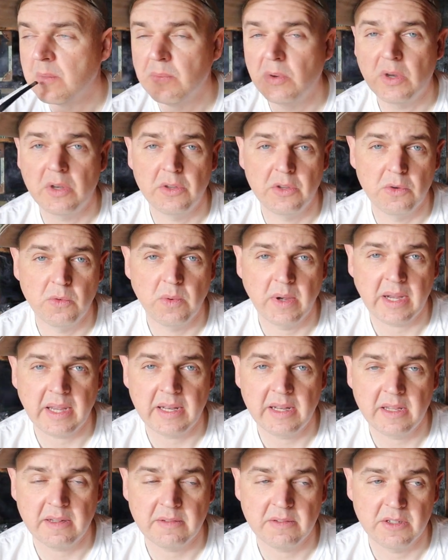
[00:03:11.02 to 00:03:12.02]
Put a new wick
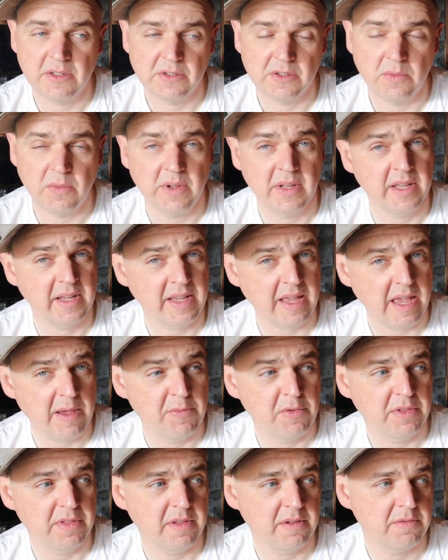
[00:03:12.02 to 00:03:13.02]
in it because the one that
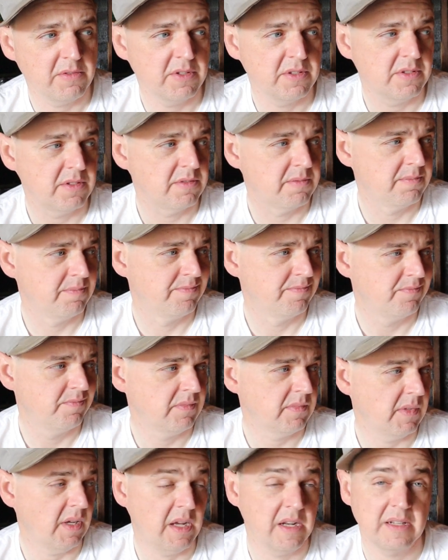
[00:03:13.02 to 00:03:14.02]
came with it was
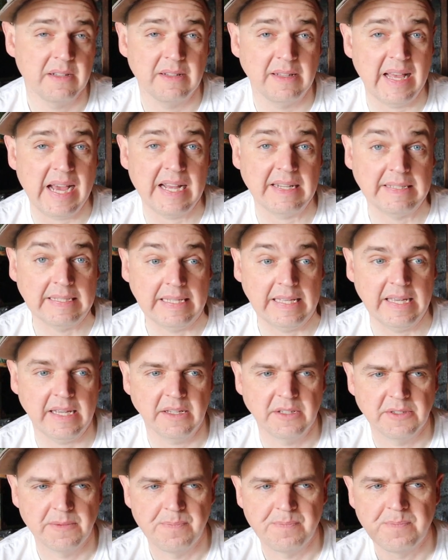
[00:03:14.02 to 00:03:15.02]
on uh, its last
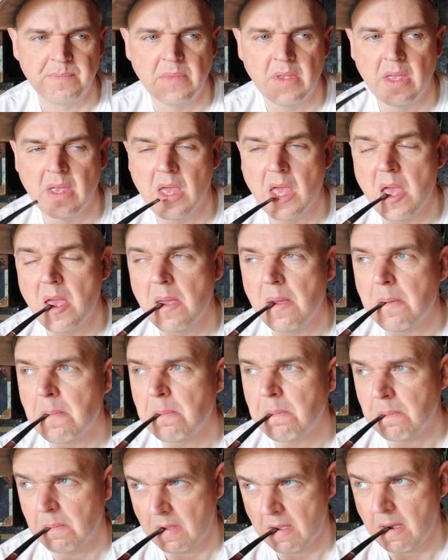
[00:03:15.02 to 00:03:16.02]
legs.
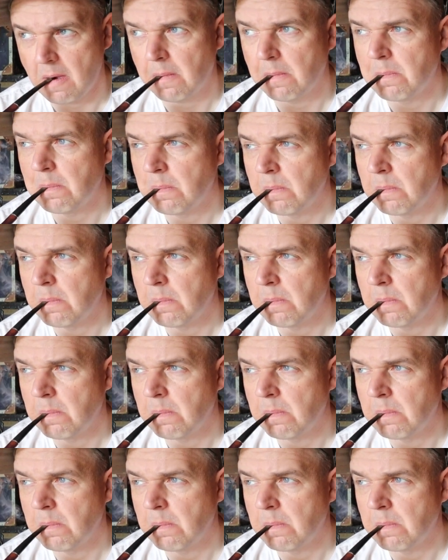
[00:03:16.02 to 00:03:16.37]
Yeah.